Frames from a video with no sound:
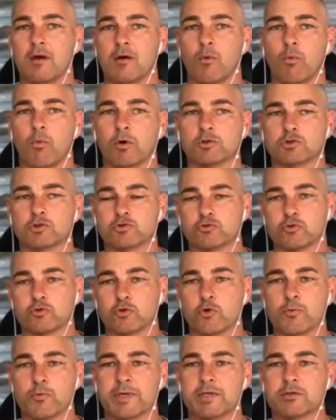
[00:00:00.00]
what
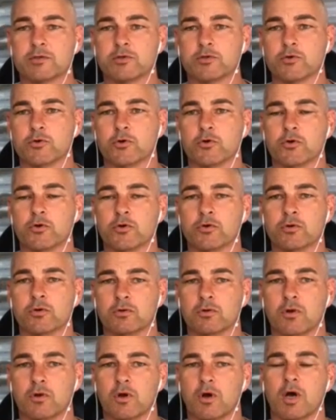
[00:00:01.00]
drew me to her,
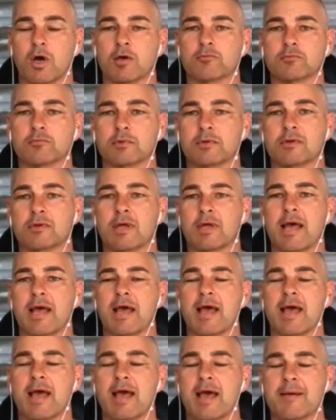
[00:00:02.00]
I
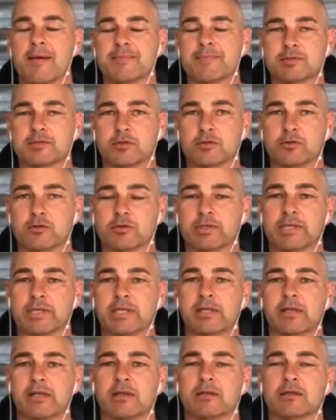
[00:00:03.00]

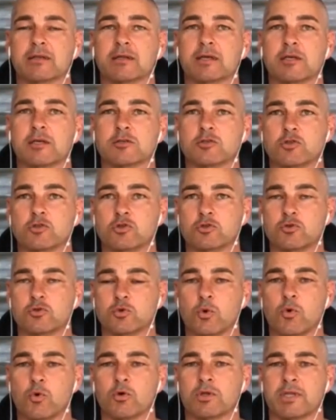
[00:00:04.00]
absolutely
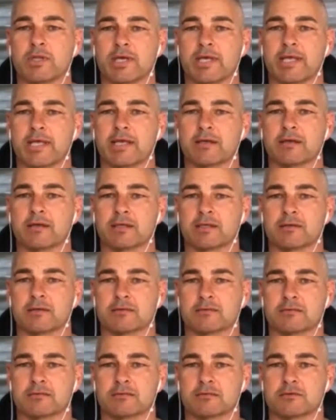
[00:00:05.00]
adored the healing
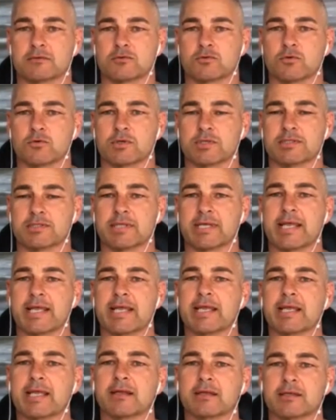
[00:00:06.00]
stories, the
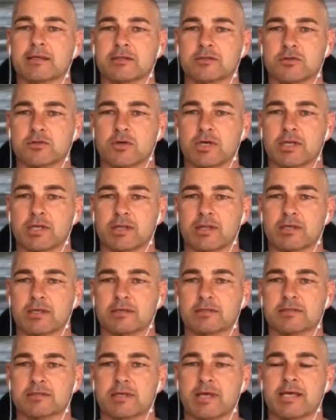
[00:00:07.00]
healing side of
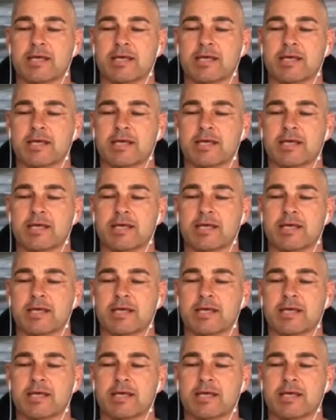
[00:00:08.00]
things.